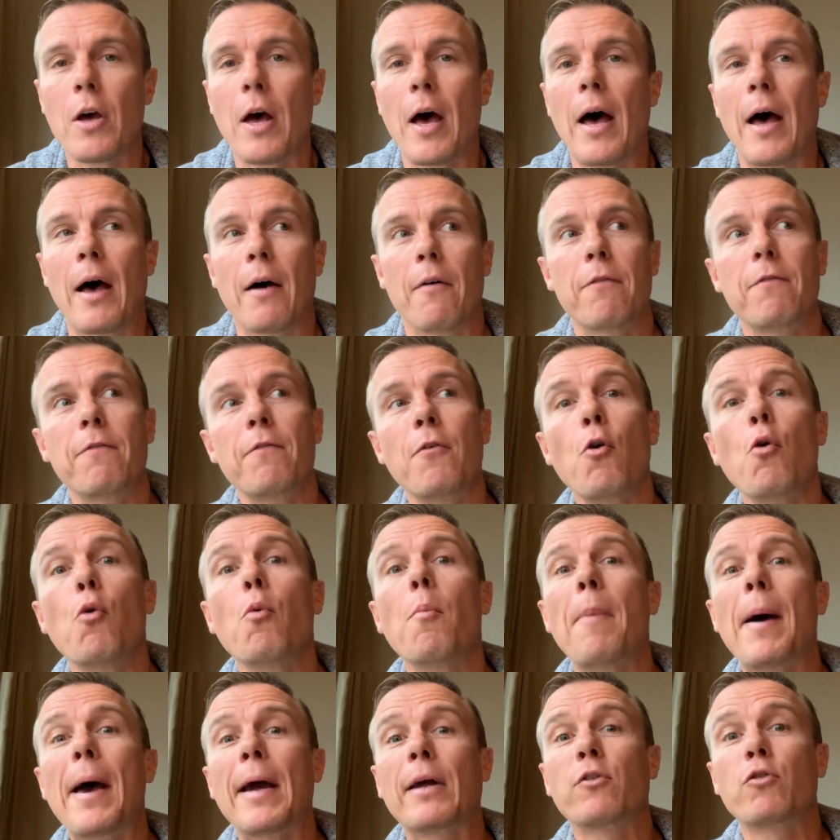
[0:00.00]
fall
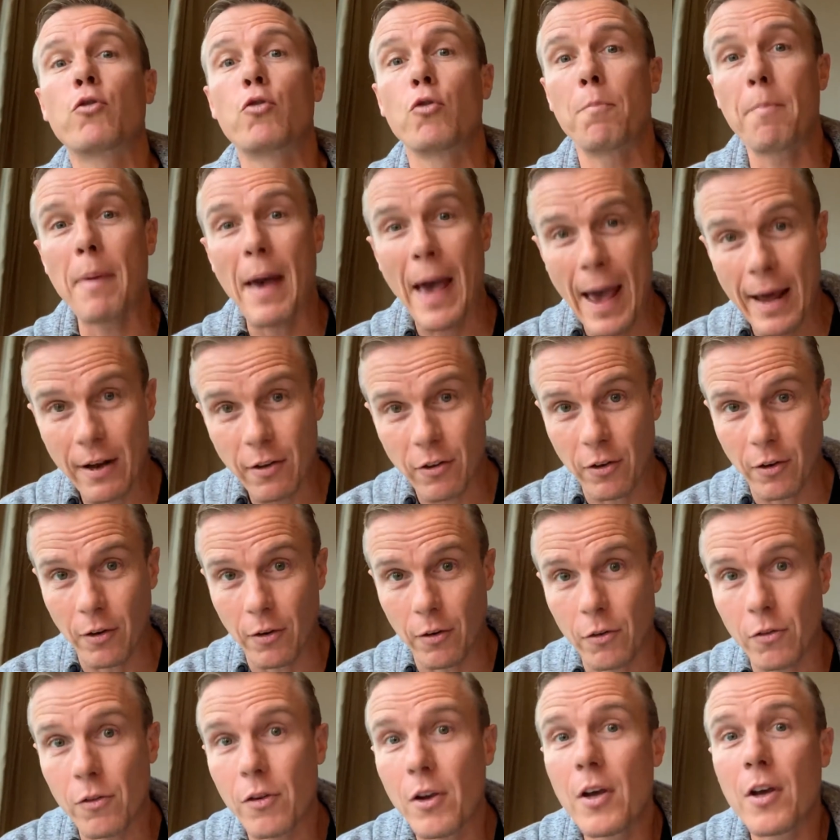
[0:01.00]
back to
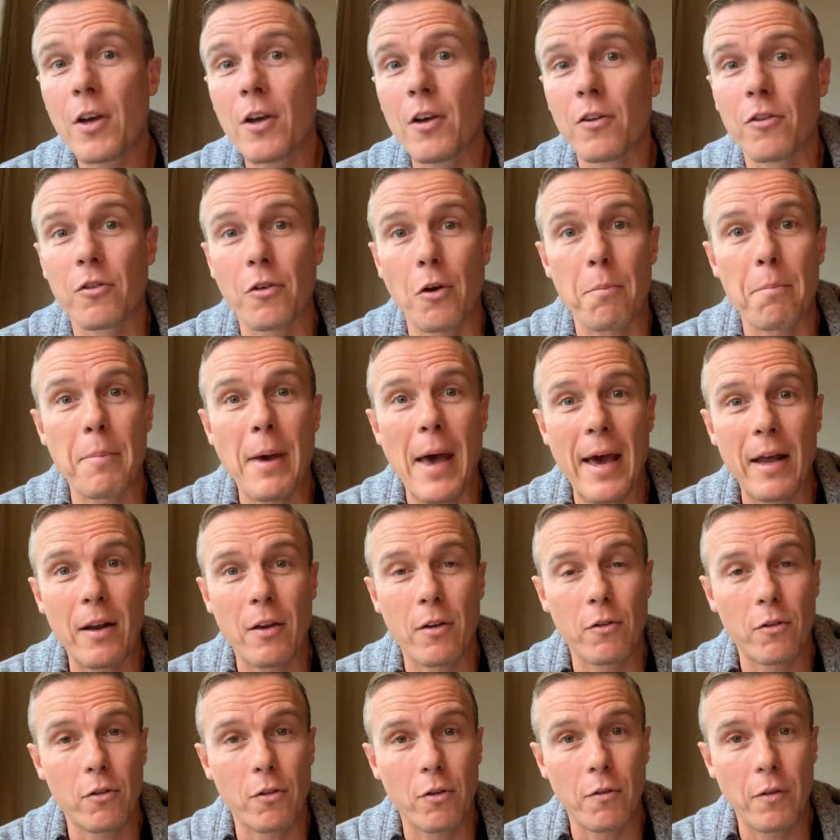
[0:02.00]
patterns. So
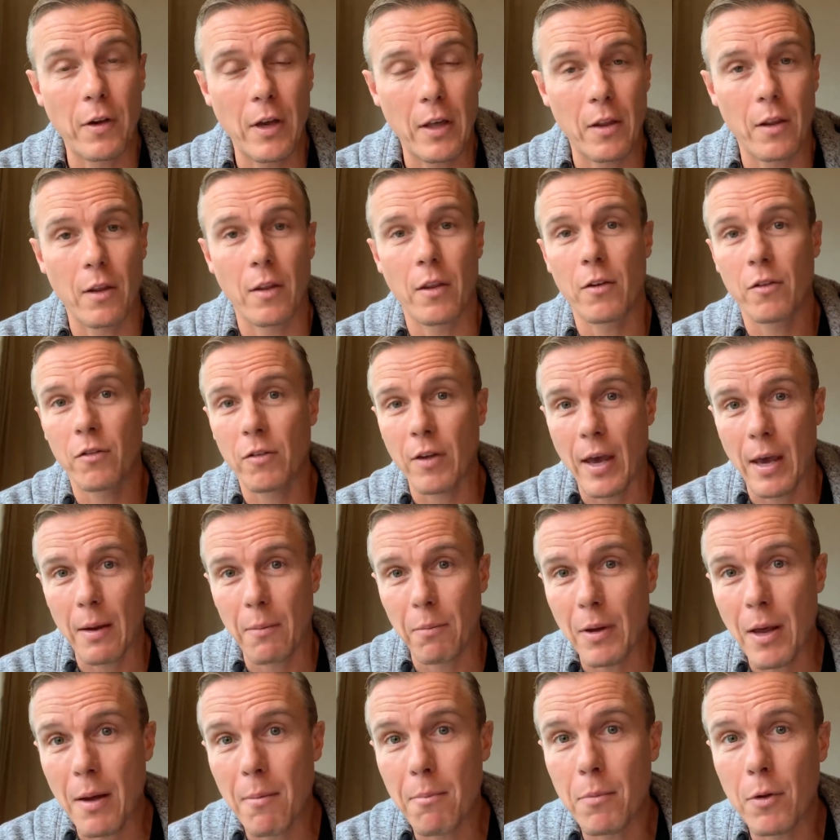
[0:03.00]
patterns of either the same
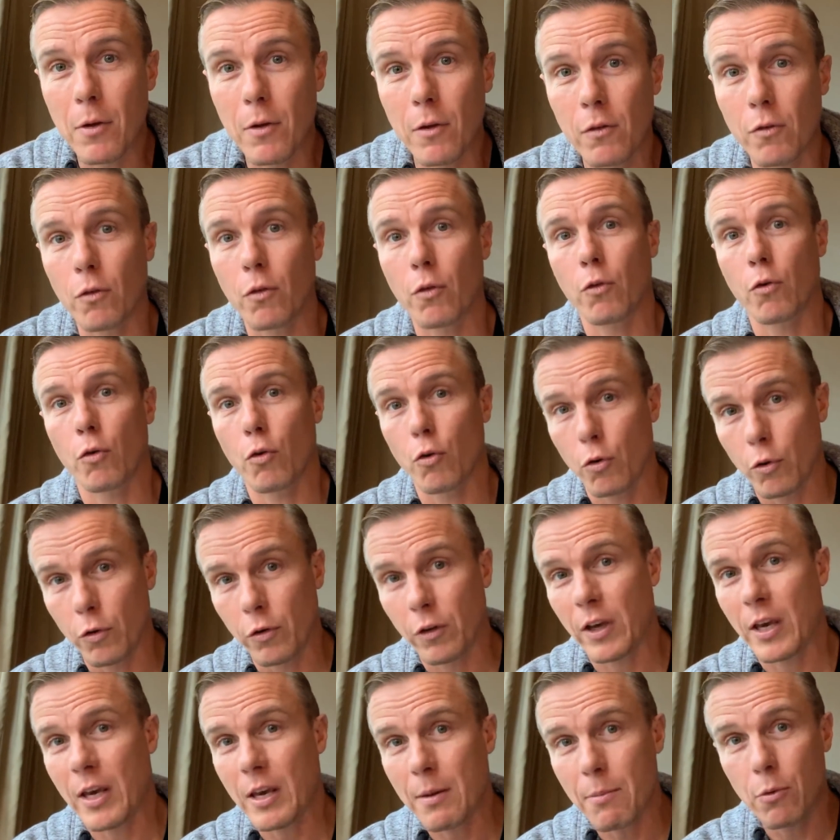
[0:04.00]
numbers or a
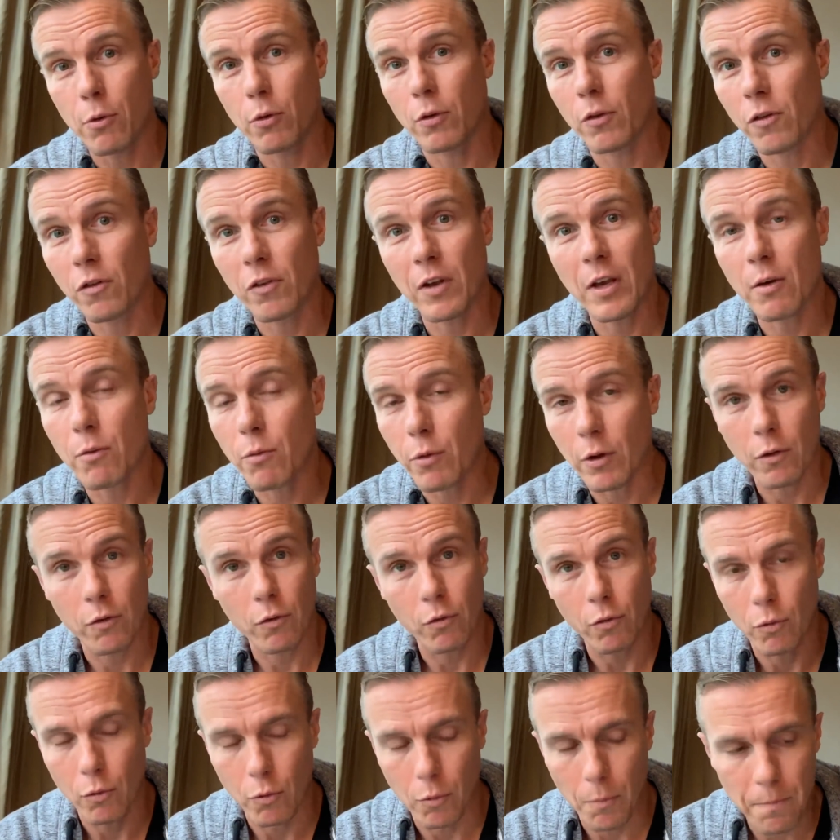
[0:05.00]
keyboard
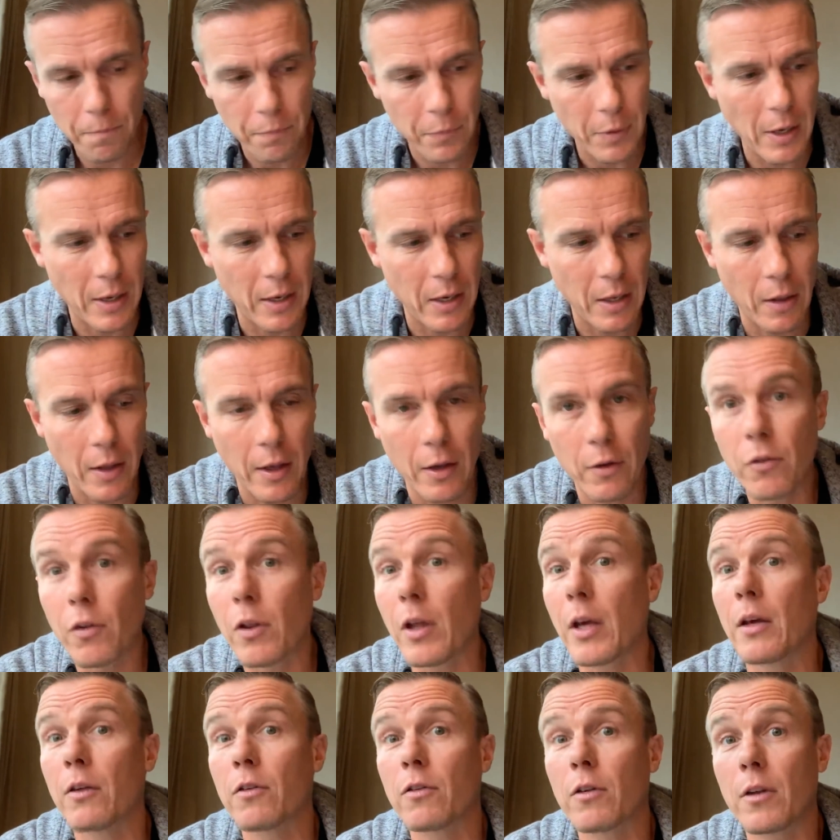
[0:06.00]
sequence or any of these things.